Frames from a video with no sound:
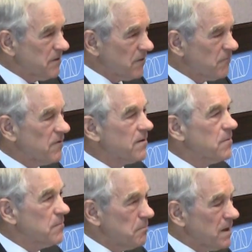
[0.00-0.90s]

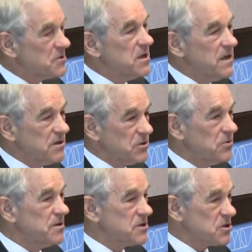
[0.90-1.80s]
very much
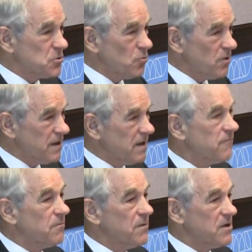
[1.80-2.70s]
into distorting
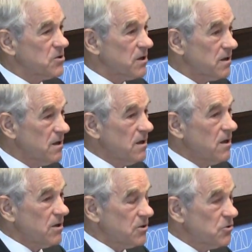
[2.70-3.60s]
information
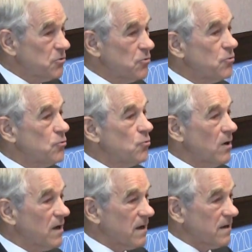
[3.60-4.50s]
to
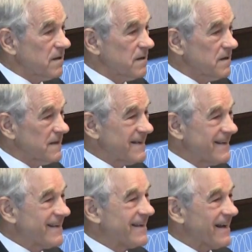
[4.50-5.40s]

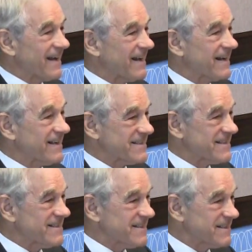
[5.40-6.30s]
get a
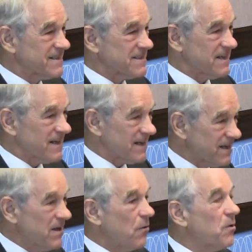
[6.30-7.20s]
consensus
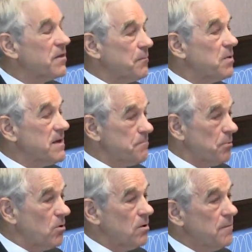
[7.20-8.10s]
with the
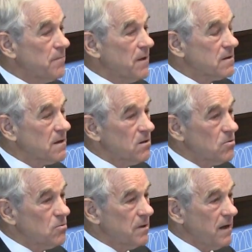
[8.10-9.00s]
people.
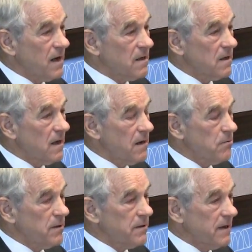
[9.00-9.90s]
So, yeah,
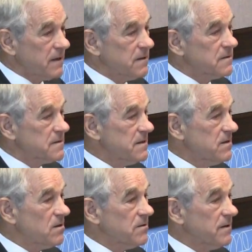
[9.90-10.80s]
I'd like to see
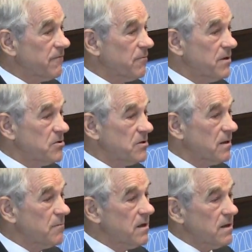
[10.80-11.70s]
all the information
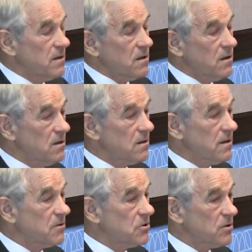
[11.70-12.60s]
come in, and look how long
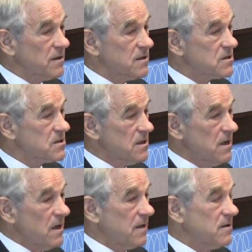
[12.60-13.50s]
it took us
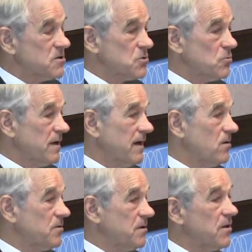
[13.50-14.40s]
to sort
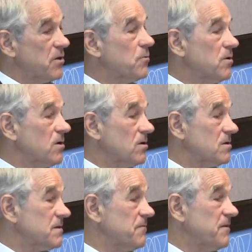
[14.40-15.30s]
out the real
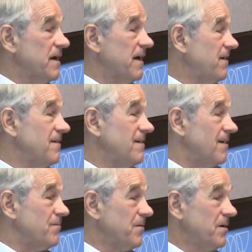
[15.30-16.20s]
cause of Vietnam.
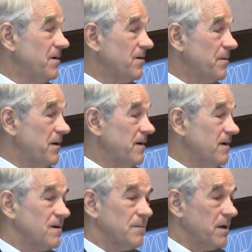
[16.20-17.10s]
You know, the
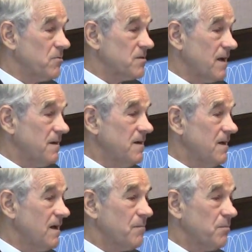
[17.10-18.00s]
Pentagon Papers, that
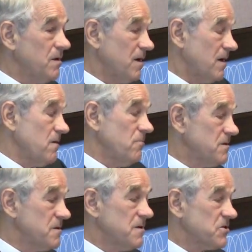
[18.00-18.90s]
didn't happen, and I
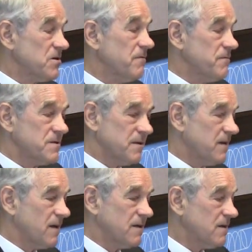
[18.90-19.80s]
was in the service at
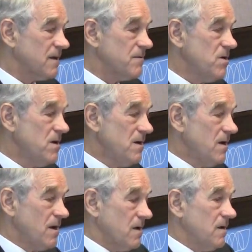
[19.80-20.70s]
that time.
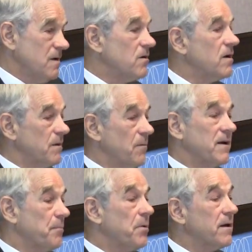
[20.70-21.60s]
I didn't know anything
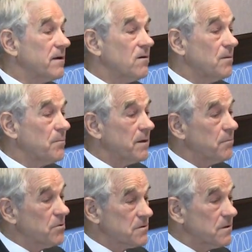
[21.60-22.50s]
about the Pentagon
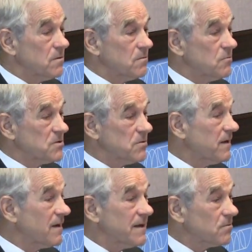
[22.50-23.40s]
Papers, so it was
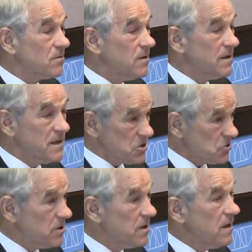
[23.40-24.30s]
only later on
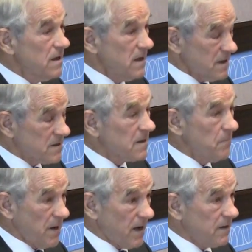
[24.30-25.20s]
history has
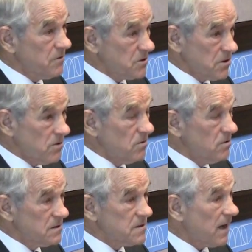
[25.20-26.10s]
come back to
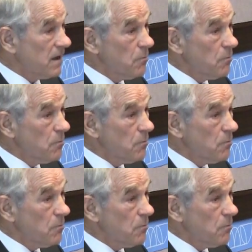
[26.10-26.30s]
show exactly